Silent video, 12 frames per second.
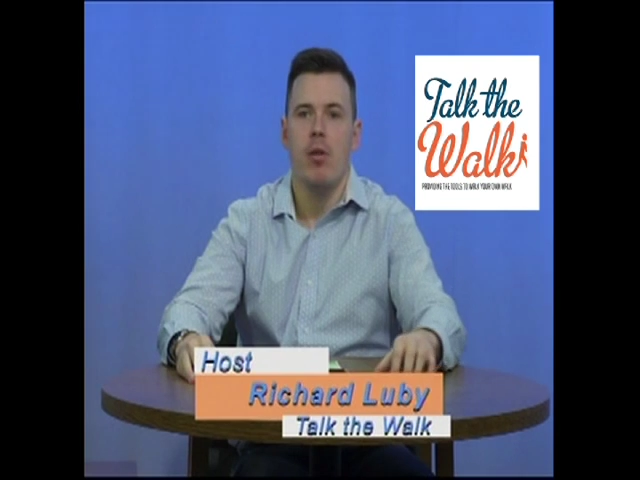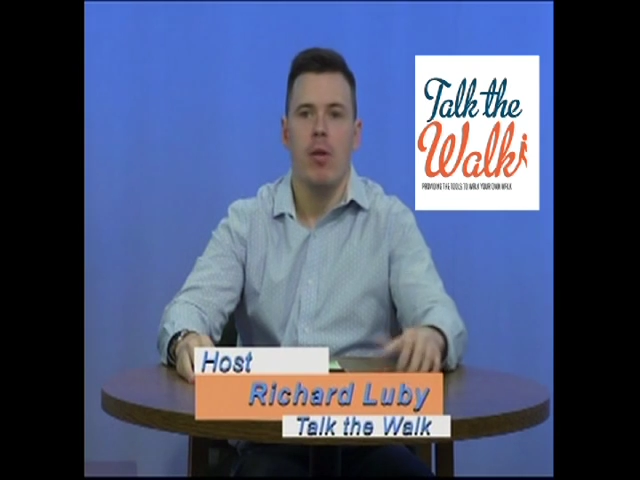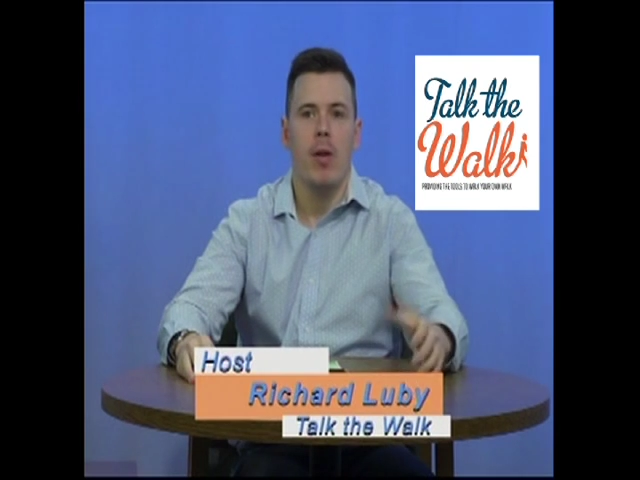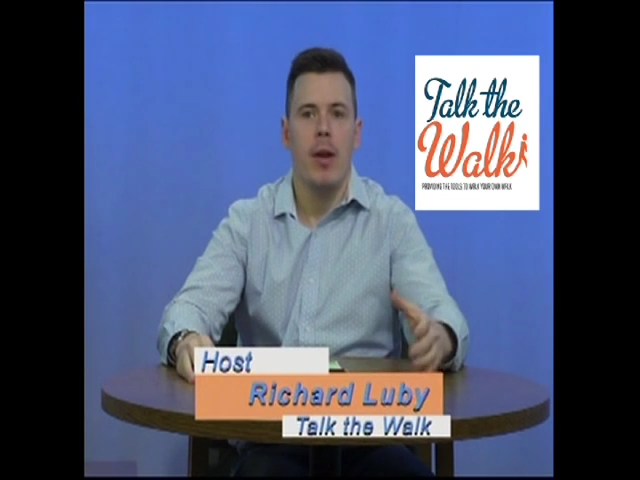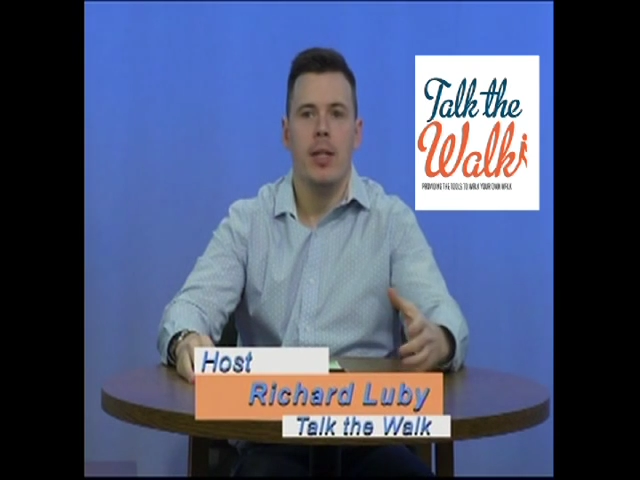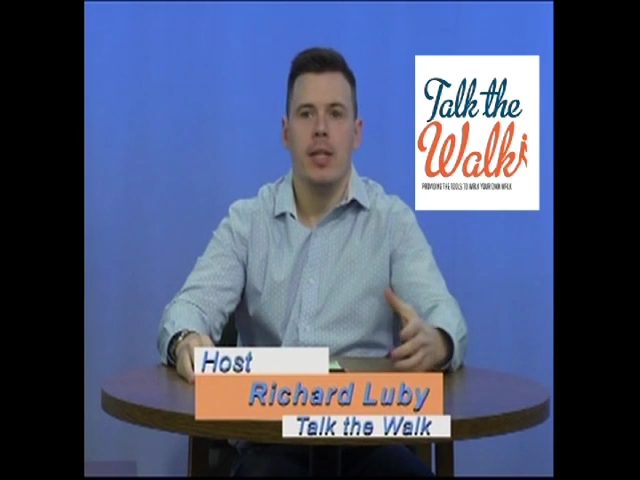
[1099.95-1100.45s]

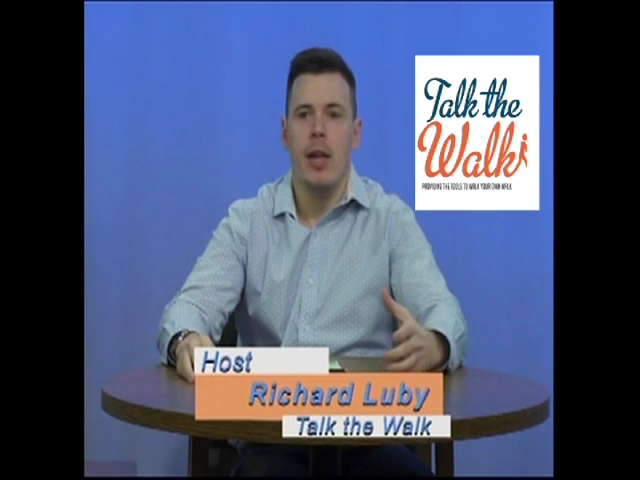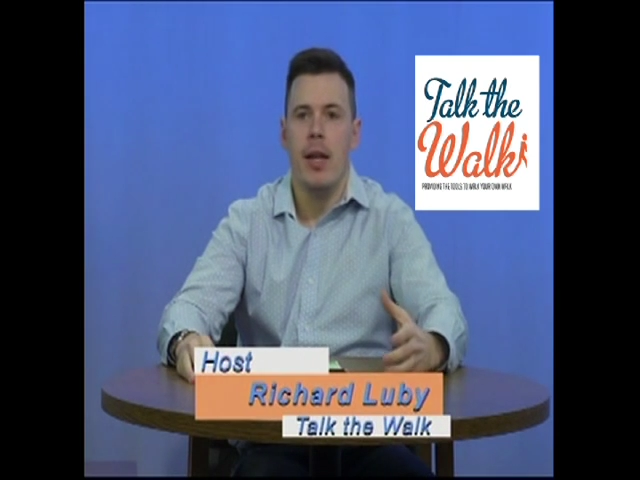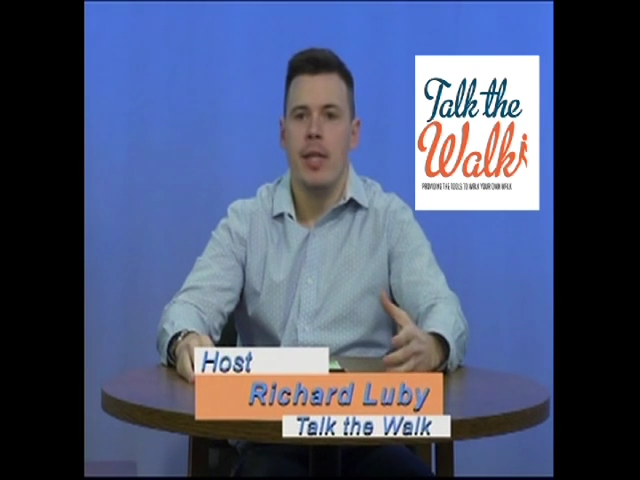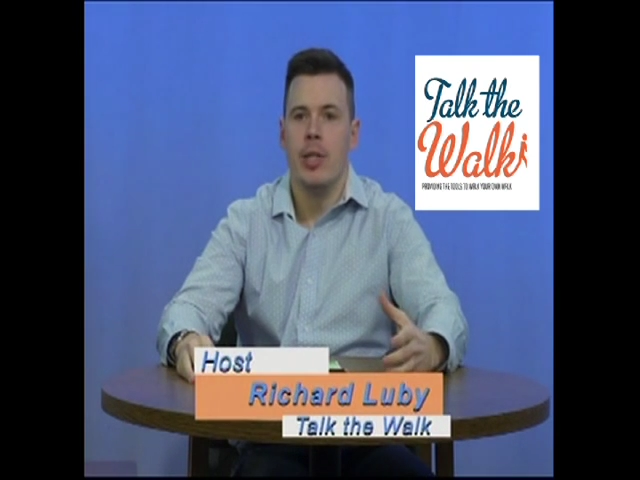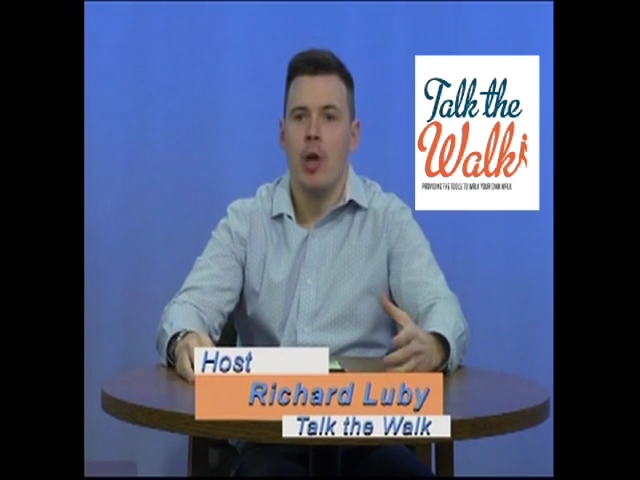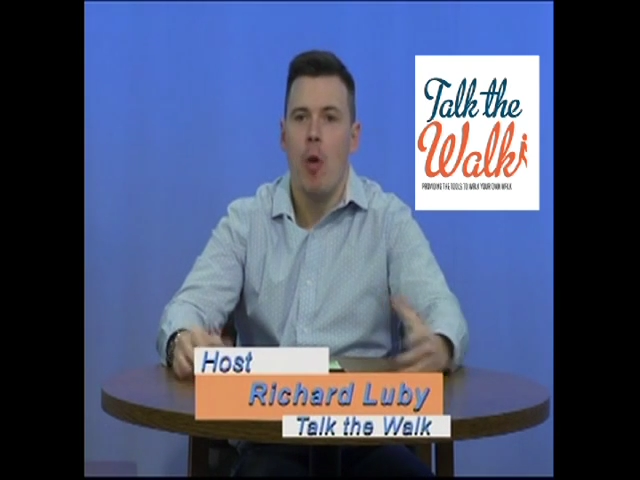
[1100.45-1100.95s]
or is
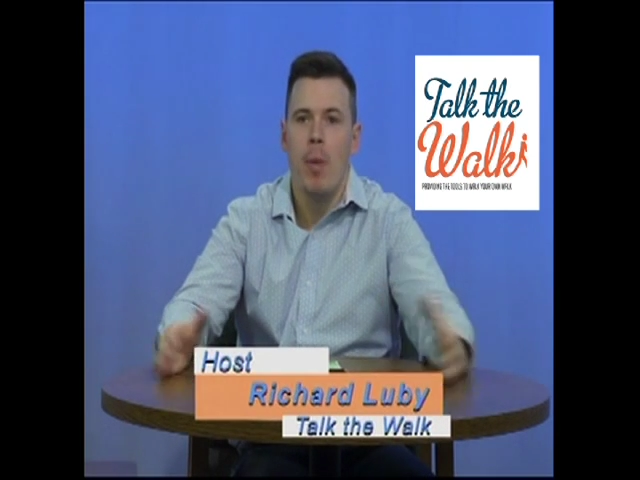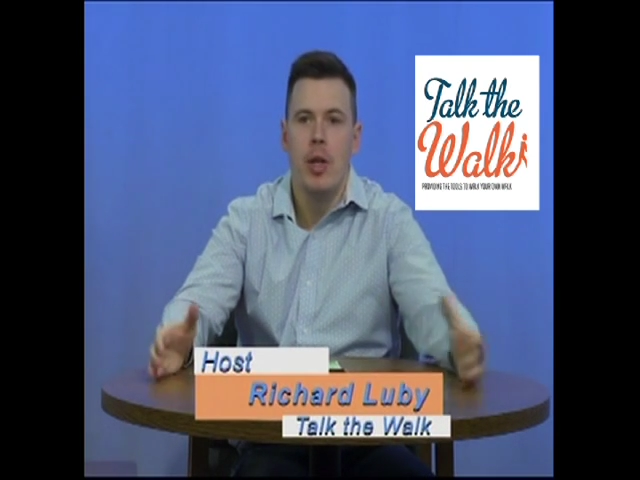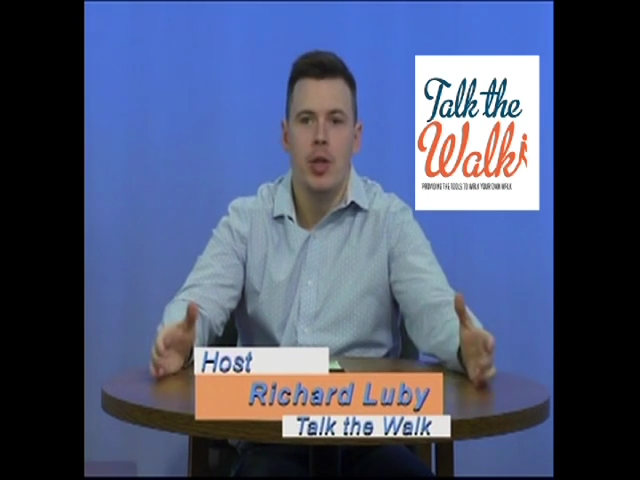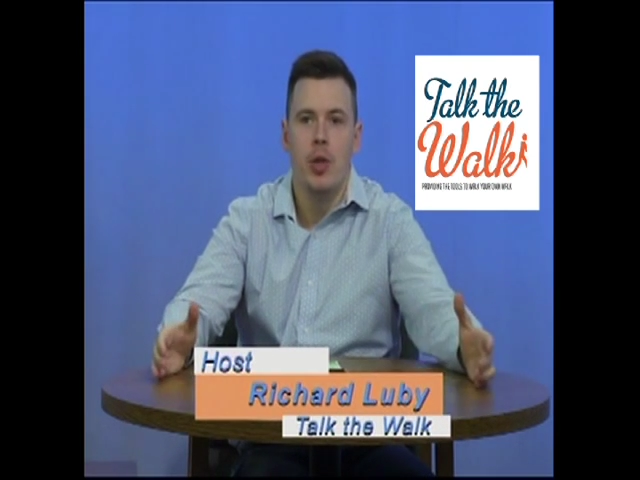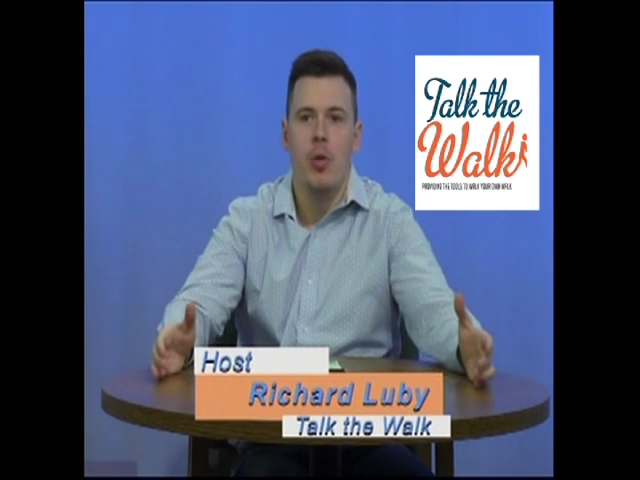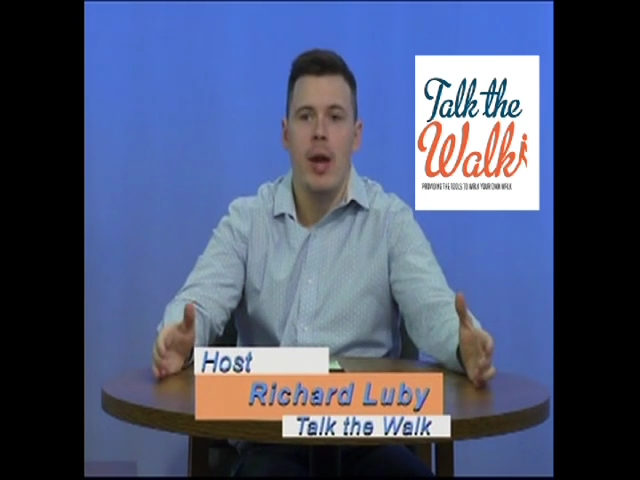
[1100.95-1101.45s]
it open
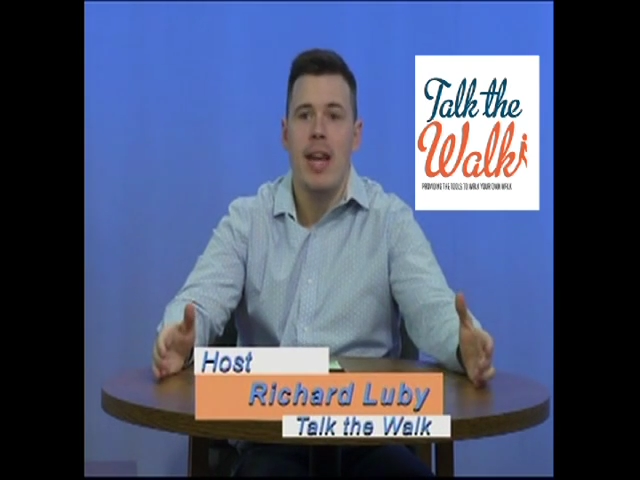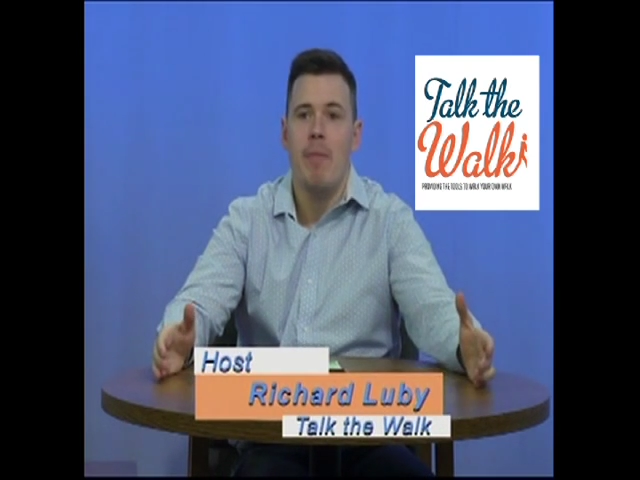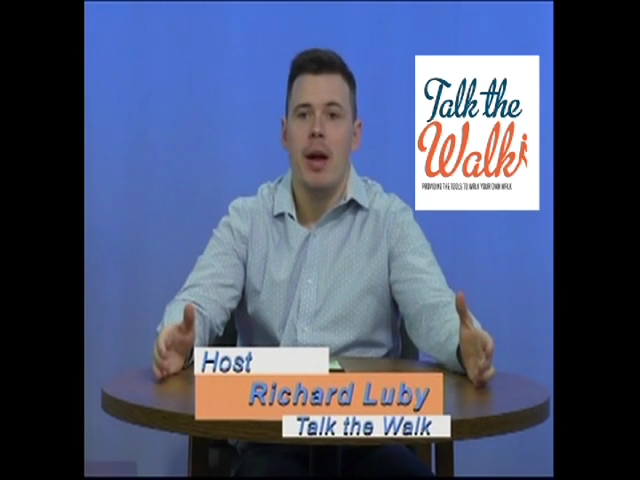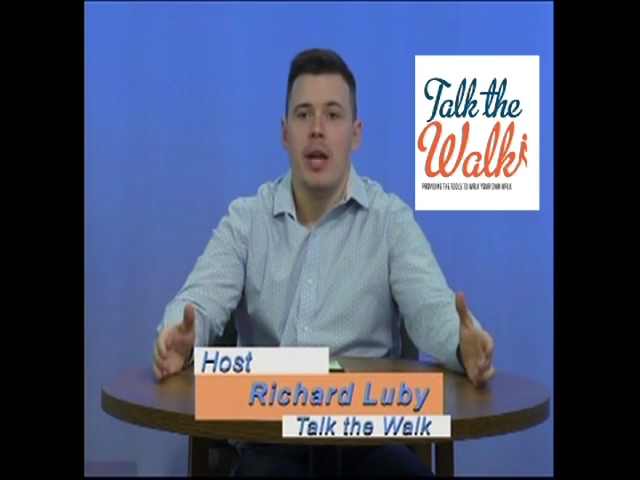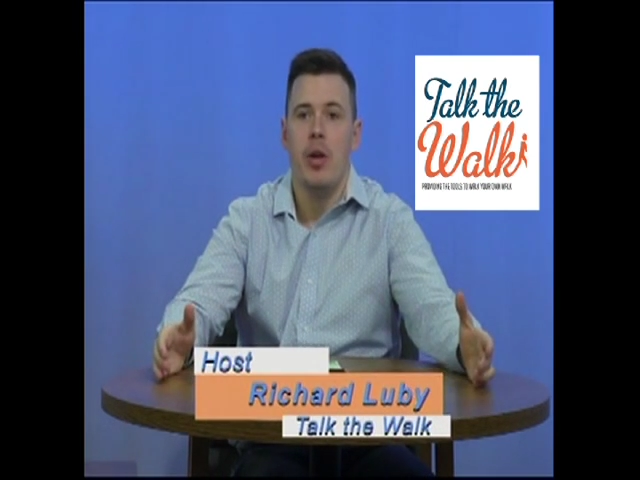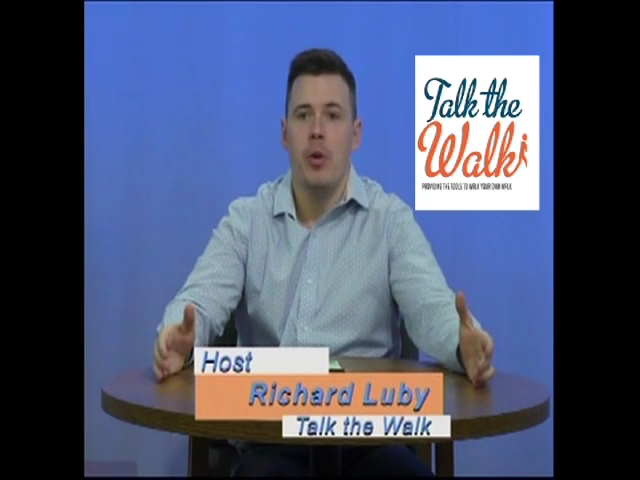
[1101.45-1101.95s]
to
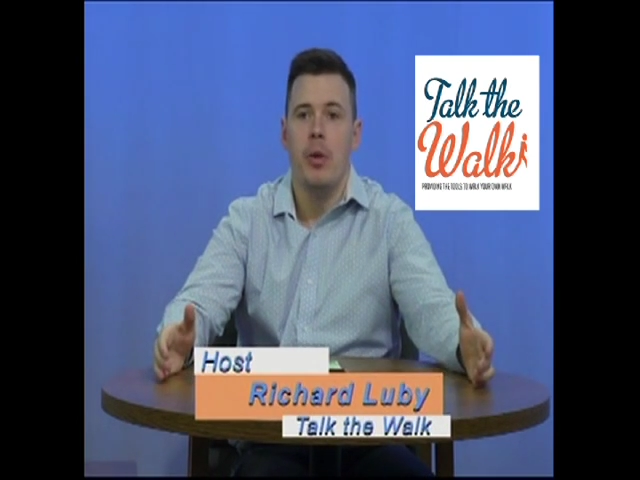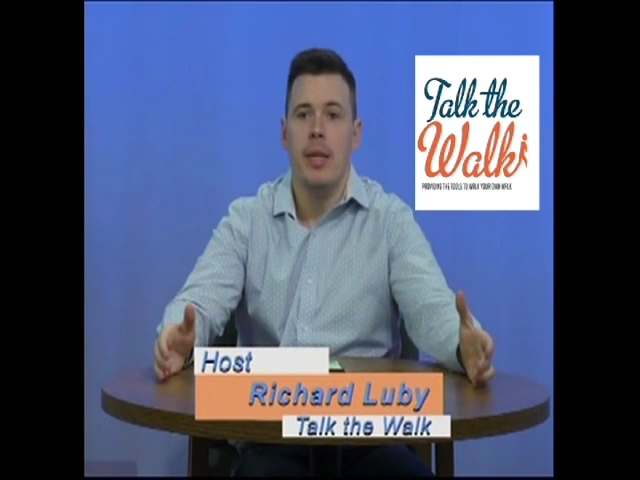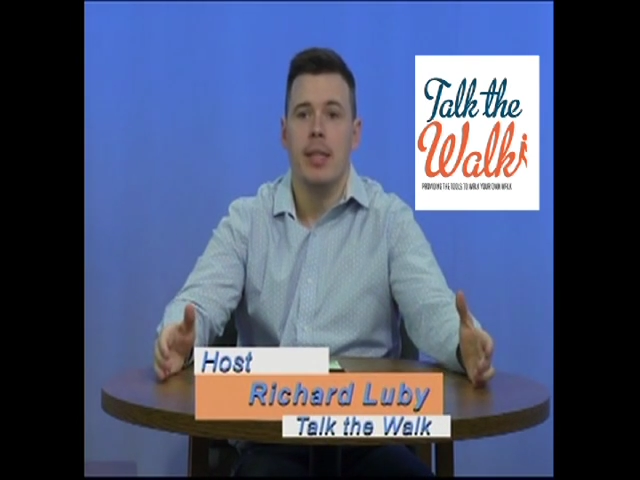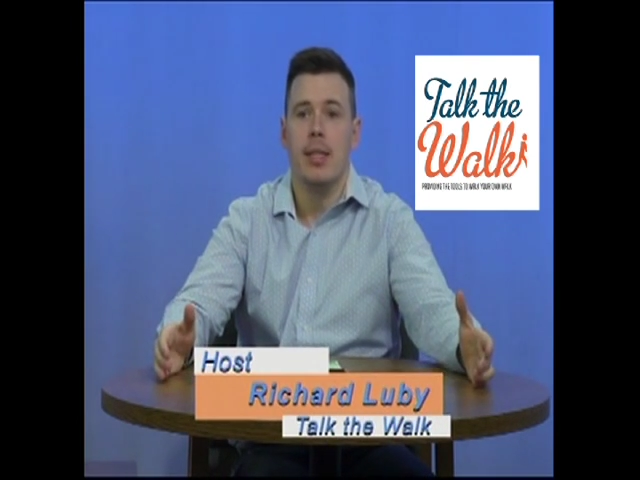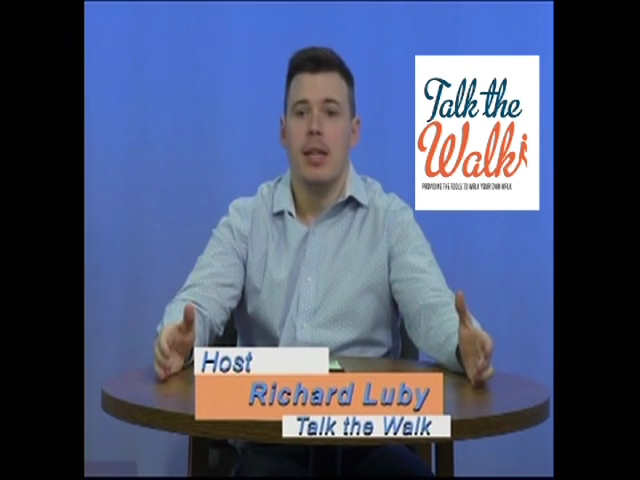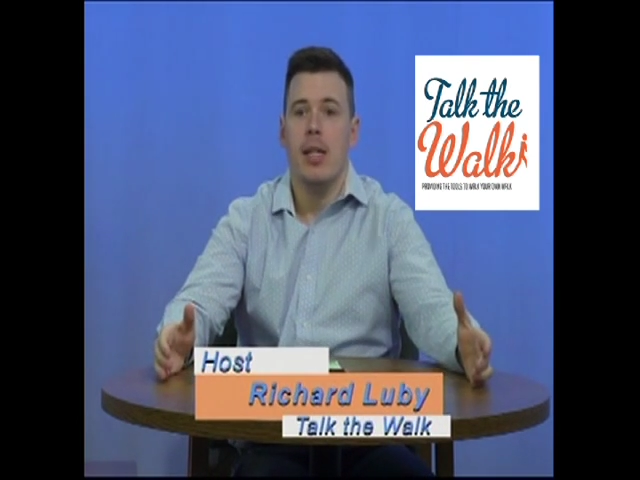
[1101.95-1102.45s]
anybody who
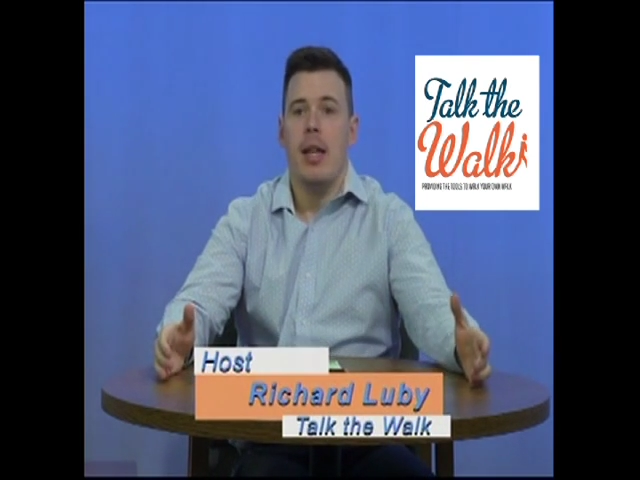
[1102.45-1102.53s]
is